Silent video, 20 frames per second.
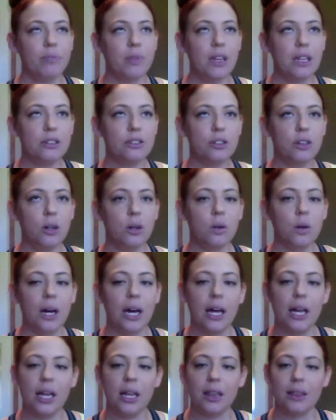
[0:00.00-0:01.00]
So
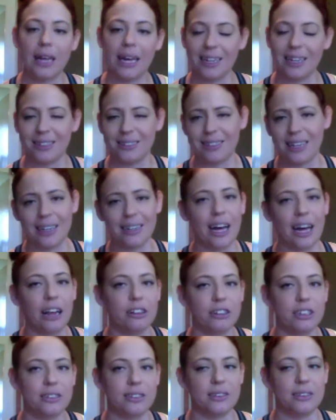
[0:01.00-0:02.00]
like I said,
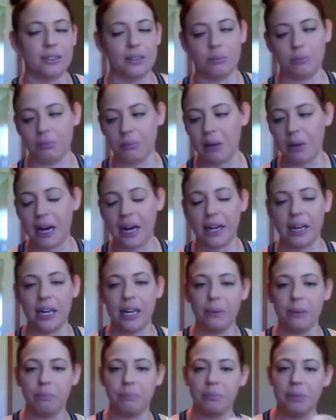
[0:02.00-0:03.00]
calories isn't my
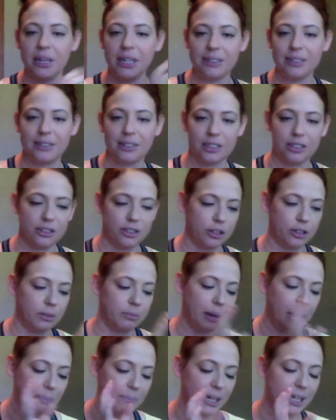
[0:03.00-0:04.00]
biggest concern. My
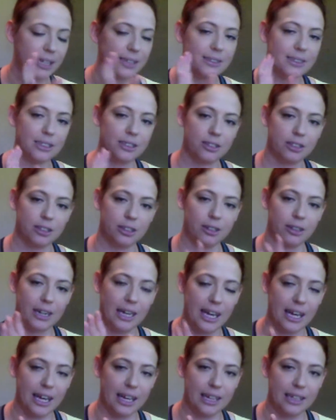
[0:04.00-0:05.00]
biggest concern
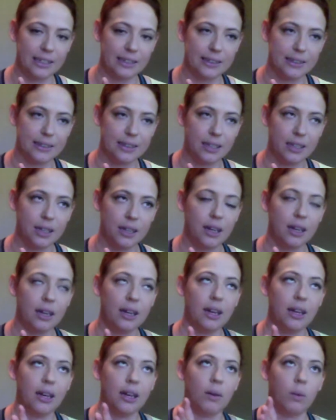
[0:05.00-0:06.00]
is
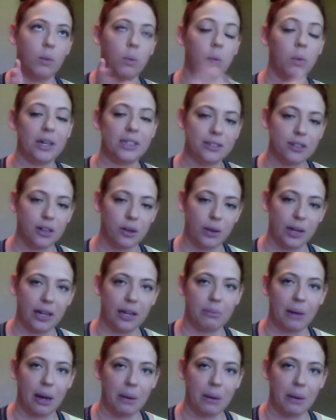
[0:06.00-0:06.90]
what's going in my